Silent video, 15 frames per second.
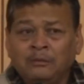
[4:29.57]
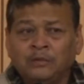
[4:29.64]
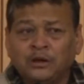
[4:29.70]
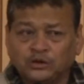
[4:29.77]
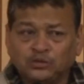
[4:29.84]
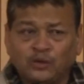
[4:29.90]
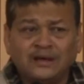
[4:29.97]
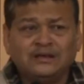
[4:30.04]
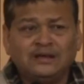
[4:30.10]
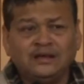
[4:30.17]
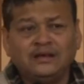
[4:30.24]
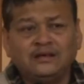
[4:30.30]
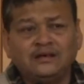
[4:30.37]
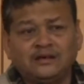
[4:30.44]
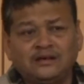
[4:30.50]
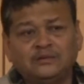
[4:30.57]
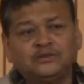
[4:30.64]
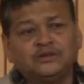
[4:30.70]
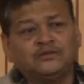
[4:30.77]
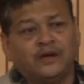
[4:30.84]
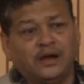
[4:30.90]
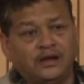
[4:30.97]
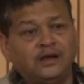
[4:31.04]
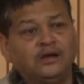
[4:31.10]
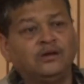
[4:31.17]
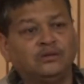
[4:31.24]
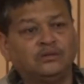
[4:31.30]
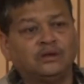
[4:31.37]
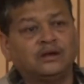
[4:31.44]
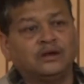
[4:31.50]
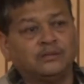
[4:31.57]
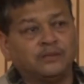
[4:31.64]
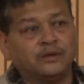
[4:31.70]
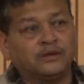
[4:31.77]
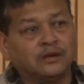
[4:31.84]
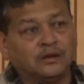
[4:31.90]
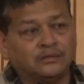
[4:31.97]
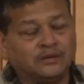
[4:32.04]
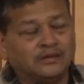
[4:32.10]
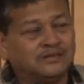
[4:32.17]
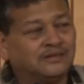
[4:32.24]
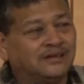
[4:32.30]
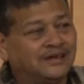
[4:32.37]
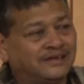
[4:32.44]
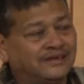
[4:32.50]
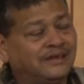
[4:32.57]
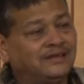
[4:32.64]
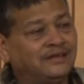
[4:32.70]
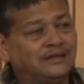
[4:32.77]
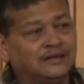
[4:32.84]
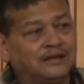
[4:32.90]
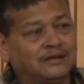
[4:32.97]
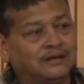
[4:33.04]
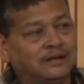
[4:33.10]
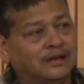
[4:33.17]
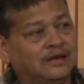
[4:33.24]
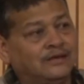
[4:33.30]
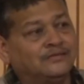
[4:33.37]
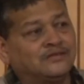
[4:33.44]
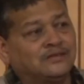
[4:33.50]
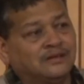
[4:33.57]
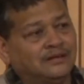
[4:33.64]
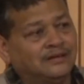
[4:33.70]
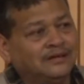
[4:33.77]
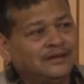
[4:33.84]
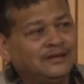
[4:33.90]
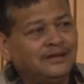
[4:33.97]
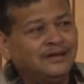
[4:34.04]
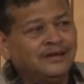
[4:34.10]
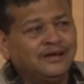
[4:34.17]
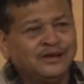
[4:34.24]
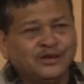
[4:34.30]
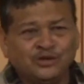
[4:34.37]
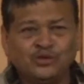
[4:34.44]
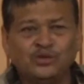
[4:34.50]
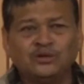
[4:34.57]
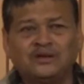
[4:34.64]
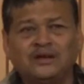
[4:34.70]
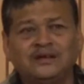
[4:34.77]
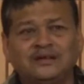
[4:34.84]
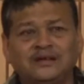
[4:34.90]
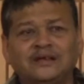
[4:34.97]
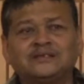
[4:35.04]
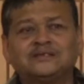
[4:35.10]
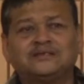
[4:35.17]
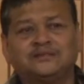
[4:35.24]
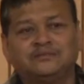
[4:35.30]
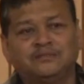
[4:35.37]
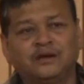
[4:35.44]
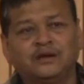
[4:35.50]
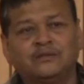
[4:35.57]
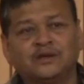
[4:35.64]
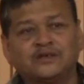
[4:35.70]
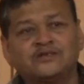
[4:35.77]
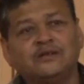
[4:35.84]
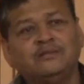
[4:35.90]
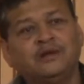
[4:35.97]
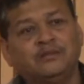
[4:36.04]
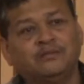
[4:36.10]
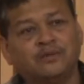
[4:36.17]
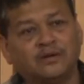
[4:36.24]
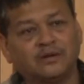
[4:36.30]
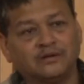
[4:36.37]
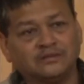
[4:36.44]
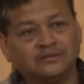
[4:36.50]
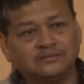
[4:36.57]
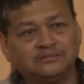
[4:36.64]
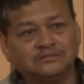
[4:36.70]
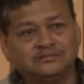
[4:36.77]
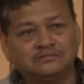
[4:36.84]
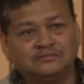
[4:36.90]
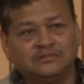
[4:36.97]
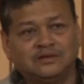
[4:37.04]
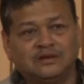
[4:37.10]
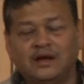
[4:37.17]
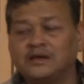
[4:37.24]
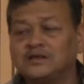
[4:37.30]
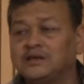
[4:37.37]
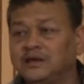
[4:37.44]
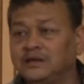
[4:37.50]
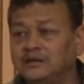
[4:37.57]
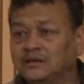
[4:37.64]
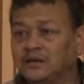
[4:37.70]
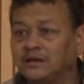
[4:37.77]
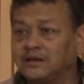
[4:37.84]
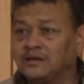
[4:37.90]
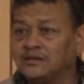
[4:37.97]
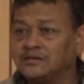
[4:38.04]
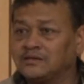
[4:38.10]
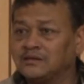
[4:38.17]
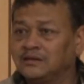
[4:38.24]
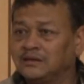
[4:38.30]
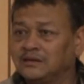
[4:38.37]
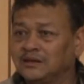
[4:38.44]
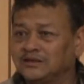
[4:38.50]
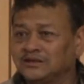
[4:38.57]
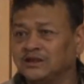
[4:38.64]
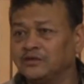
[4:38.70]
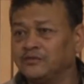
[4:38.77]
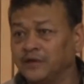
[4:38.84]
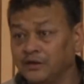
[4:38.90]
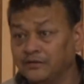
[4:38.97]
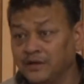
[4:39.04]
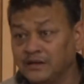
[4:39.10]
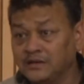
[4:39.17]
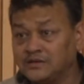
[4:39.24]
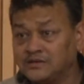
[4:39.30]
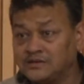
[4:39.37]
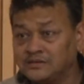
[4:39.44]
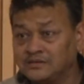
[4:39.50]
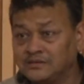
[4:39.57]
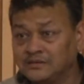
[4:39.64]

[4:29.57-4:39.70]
Because one thing in terms of attitude that I picked up, and I think in our lives, 2 or 3 things become extremely important. Largely, either it is a set of events,